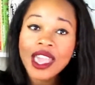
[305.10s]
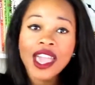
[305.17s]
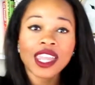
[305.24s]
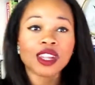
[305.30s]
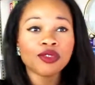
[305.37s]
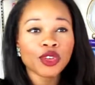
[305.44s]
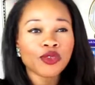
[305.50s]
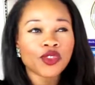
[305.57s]

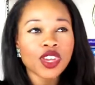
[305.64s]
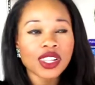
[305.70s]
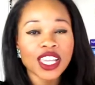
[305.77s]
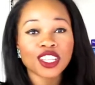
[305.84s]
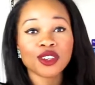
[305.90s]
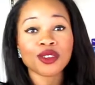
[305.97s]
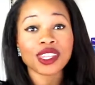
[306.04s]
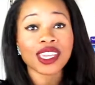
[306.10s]
And if you feel
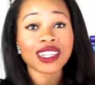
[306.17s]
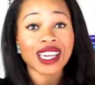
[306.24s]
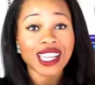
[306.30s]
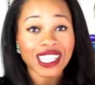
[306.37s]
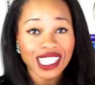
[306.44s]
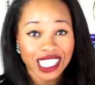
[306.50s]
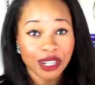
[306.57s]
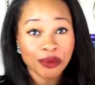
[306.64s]
like you need
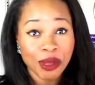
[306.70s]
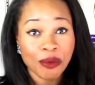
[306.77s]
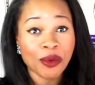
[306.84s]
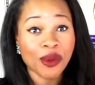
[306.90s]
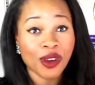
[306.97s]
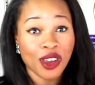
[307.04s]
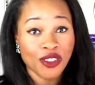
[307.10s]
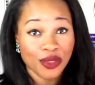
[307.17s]
a little bit
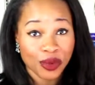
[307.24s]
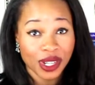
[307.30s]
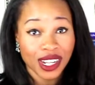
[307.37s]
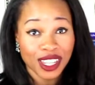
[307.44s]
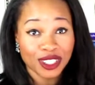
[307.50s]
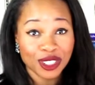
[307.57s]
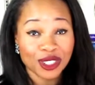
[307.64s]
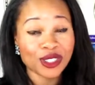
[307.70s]
more of what
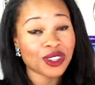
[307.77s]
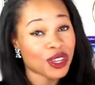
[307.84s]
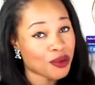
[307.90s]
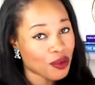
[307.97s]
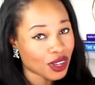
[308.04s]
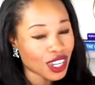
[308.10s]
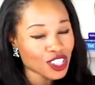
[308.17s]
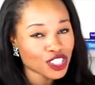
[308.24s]
I do and
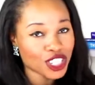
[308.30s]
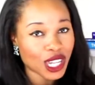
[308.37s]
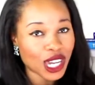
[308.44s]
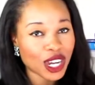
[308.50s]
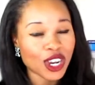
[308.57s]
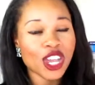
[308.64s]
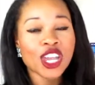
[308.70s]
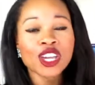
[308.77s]
what I
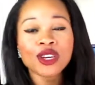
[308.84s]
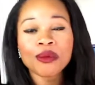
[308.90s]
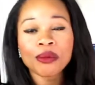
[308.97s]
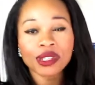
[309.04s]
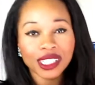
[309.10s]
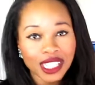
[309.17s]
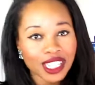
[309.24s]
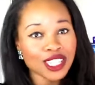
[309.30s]
share,
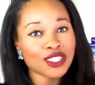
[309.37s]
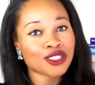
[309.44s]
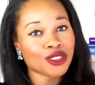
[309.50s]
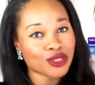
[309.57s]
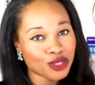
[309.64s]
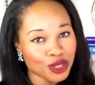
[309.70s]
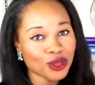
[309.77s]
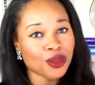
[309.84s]
please
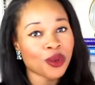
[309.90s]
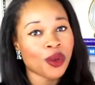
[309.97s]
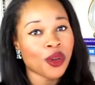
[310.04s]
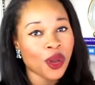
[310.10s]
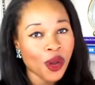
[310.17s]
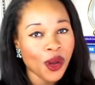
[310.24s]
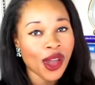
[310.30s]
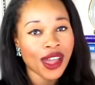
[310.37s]
do
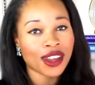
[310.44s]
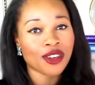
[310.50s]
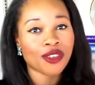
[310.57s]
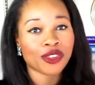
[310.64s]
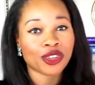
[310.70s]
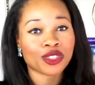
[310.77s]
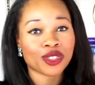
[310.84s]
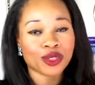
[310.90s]
go head
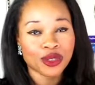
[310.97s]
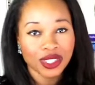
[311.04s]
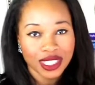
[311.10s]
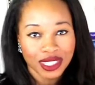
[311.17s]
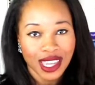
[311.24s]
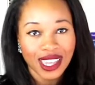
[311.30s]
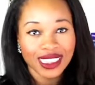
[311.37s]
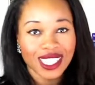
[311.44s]
over to the
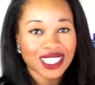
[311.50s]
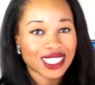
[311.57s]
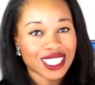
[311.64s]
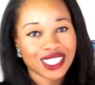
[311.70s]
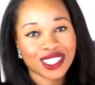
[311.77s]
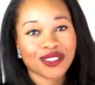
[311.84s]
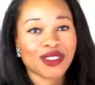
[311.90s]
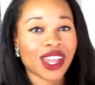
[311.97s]
site that's
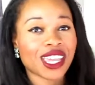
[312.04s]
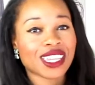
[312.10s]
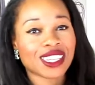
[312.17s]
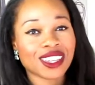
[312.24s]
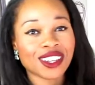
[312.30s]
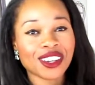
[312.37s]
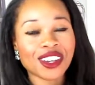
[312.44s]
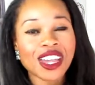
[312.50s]
listed right
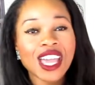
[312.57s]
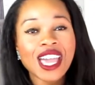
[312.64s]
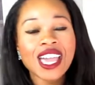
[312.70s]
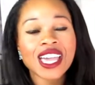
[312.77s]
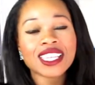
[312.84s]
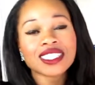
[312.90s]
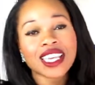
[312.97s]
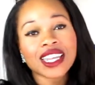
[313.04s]
here
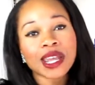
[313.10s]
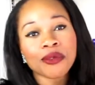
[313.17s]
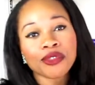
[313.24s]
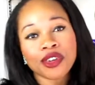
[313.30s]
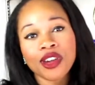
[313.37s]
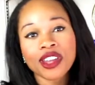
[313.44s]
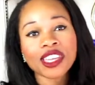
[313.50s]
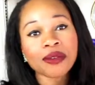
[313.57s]
and sign up
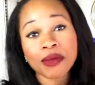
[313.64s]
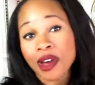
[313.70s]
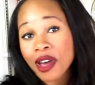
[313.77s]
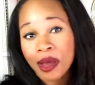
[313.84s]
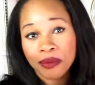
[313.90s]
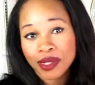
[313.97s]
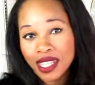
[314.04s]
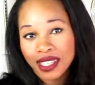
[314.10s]
for our email
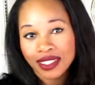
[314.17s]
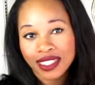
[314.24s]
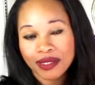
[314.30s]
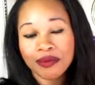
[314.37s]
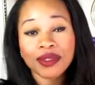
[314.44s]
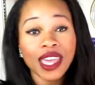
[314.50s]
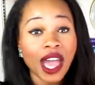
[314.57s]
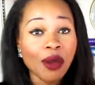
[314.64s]
updates.
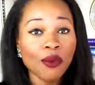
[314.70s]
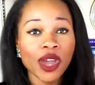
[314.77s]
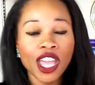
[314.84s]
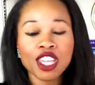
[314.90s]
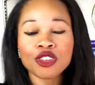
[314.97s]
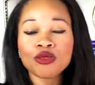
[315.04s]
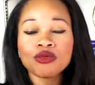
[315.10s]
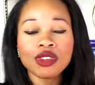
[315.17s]
That
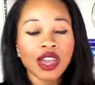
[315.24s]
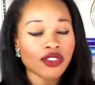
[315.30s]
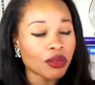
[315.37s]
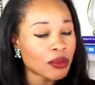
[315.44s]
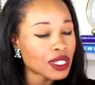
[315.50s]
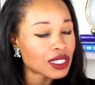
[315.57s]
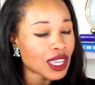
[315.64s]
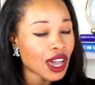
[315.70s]
way you never
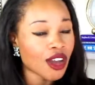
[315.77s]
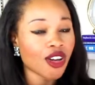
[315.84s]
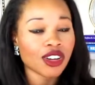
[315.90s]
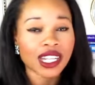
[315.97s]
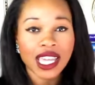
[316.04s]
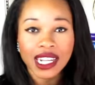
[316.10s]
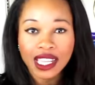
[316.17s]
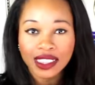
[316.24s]
miss out
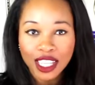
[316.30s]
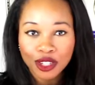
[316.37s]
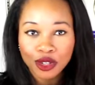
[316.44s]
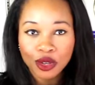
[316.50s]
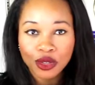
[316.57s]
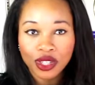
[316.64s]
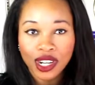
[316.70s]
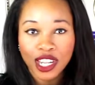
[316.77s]
on anything
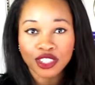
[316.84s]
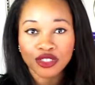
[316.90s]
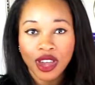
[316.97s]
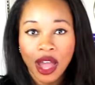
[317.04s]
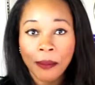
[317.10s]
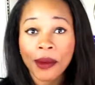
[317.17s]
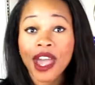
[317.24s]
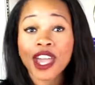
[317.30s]
new that I
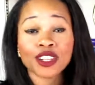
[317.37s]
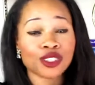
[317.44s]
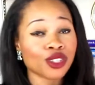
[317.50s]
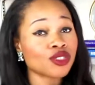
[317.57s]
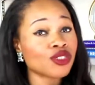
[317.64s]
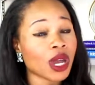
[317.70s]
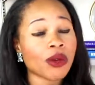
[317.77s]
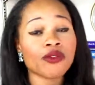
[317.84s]
drop. I
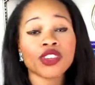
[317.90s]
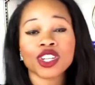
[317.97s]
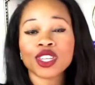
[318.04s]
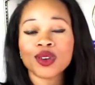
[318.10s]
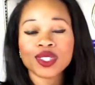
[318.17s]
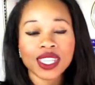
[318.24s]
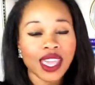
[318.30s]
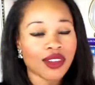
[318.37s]
do drop
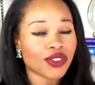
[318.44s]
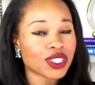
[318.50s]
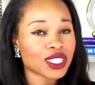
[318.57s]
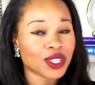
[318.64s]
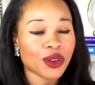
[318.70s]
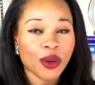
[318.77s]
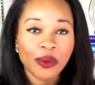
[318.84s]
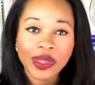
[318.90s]
videos every
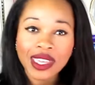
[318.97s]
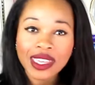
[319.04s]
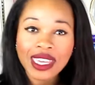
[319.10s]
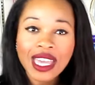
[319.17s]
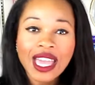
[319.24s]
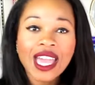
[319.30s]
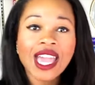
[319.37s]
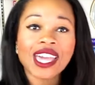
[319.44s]
single
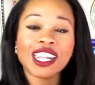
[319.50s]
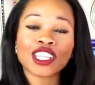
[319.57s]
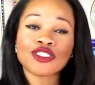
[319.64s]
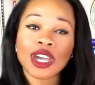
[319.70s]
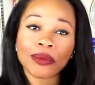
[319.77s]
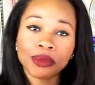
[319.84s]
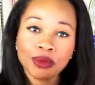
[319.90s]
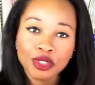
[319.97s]
week, and I
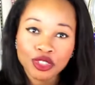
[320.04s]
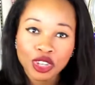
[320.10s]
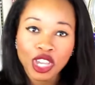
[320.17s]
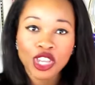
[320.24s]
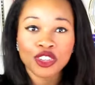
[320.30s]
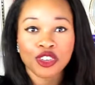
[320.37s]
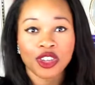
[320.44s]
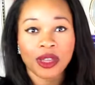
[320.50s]
drop them
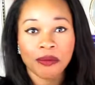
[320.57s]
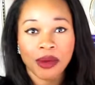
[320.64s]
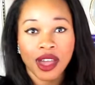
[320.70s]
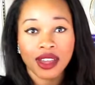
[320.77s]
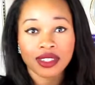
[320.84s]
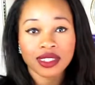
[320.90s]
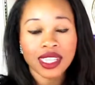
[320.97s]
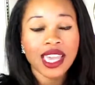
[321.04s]
straight in your
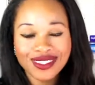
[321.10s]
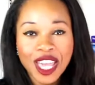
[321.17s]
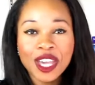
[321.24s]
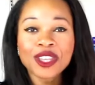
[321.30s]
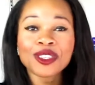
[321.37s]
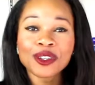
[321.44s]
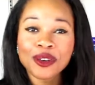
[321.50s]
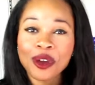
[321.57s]
inbox.
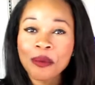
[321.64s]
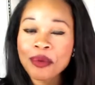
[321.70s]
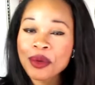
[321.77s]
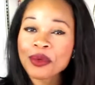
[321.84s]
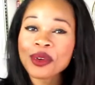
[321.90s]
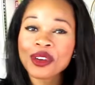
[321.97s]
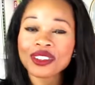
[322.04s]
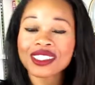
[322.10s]
The
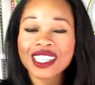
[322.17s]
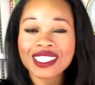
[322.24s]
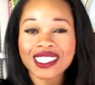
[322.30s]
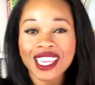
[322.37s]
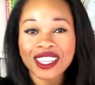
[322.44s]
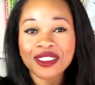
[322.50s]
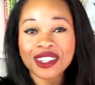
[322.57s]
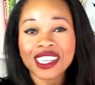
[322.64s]
corporate world needs
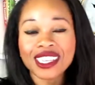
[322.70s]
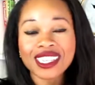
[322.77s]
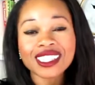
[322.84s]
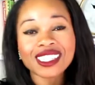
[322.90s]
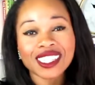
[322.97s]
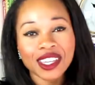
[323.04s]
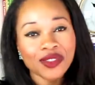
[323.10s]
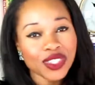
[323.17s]
that
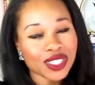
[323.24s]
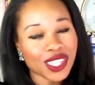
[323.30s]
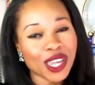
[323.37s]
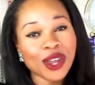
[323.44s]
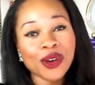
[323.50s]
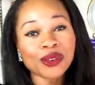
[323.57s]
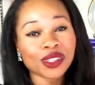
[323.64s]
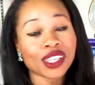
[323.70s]
unique gift
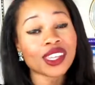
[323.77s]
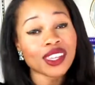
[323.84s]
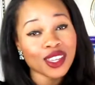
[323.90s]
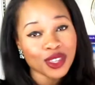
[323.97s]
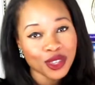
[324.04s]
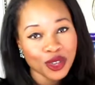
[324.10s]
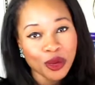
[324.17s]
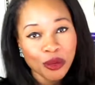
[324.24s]
that only
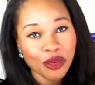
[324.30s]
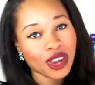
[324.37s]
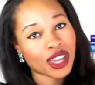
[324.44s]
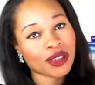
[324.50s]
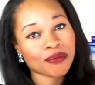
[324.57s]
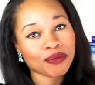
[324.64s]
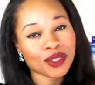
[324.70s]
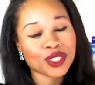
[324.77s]
you
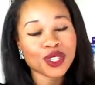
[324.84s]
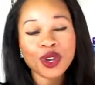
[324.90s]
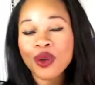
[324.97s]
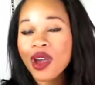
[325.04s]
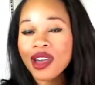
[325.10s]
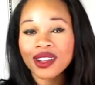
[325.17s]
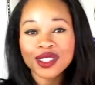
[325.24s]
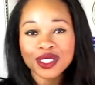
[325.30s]
bring. So
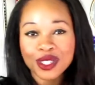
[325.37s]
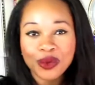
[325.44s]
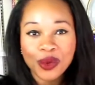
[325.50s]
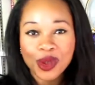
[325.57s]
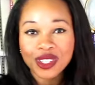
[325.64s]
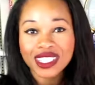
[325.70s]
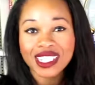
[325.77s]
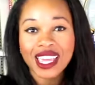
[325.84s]
go out into the
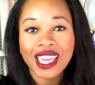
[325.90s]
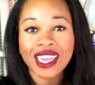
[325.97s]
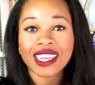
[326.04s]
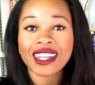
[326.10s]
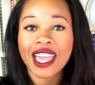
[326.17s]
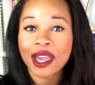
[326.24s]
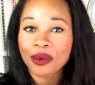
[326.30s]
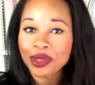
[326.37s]
world today
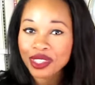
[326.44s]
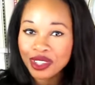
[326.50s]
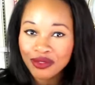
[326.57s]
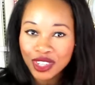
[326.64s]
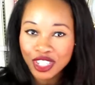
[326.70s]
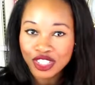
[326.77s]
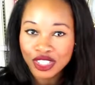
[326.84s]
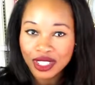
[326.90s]
and act with
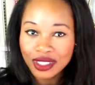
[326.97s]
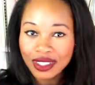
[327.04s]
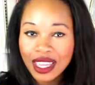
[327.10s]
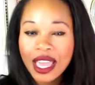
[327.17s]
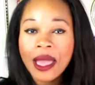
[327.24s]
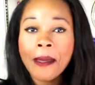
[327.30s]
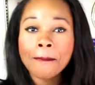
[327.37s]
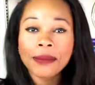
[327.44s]
conviction.
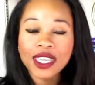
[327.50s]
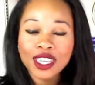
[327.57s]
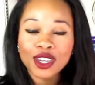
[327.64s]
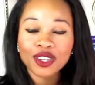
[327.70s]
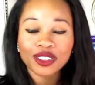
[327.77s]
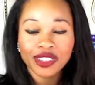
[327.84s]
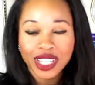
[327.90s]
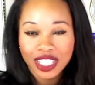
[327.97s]
Be
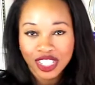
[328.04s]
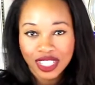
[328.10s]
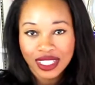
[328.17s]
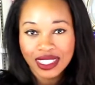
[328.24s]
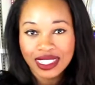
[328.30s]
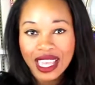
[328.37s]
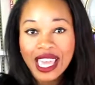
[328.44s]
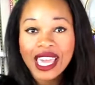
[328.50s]

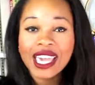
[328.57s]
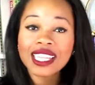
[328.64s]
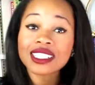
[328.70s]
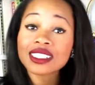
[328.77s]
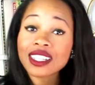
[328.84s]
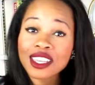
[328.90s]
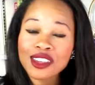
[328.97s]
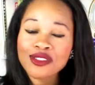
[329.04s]
courageous
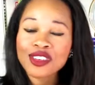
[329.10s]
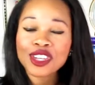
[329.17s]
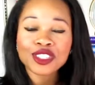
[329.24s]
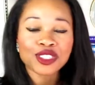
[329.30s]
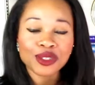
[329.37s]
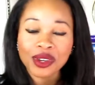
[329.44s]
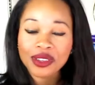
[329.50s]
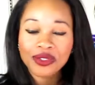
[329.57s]
and live
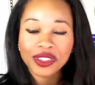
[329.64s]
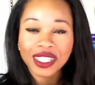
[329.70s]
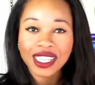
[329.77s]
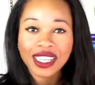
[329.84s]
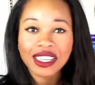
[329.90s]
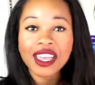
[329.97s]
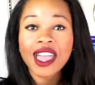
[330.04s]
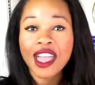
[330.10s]

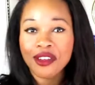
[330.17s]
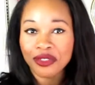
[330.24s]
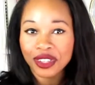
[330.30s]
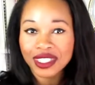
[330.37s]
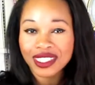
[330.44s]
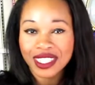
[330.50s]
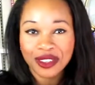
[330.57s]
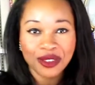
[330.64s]
joyfully
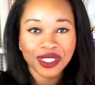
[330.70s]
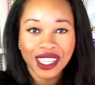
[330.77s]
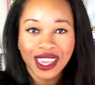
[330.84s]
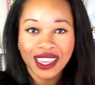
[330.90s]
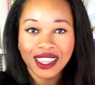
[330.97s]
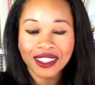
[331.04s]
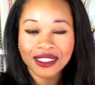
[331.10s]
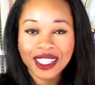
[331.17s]
every single
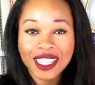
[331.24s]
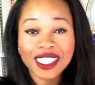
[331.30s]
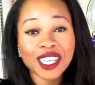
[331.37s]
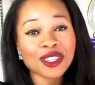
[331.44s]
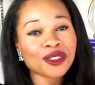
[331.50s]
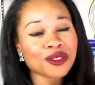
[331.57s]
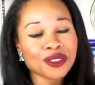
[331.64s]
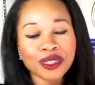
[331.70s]
day.
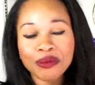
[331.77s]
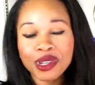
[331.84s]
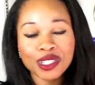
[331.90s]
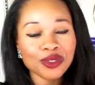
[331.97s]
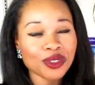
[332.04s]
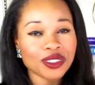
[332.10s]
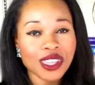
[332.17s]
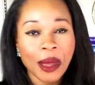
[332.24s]
Thank you so much
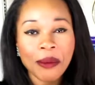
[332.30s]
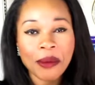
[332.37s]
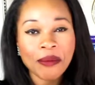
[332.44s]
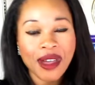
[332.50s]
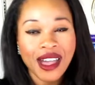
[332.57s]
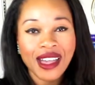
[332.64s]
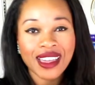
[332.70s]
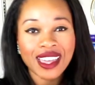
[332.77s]
for stopping
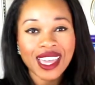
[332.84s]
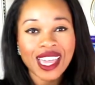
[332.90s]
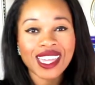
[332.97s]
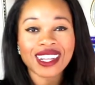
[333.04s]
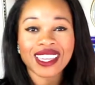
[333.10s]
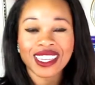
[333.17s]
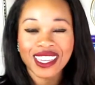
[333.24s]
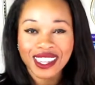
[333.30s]
by,
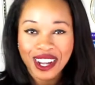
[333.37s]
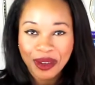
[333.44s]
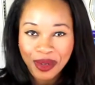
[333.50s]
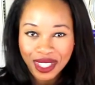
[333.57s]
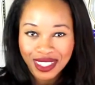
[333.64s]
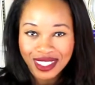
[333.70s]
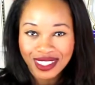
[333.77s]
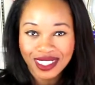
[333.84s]
and I cannot
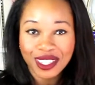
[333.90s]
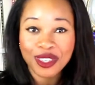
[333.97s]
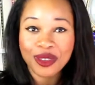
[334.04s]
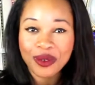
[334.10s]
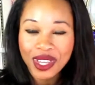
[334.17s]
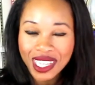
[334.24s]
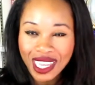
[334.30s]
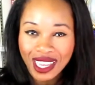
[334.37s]
wait to see
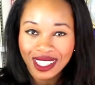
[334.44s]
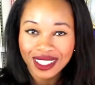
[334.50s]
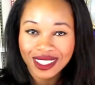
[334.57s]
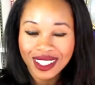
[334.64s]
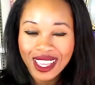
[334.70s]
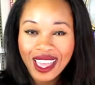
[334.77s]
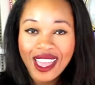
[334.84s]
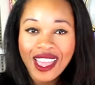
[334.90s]
you again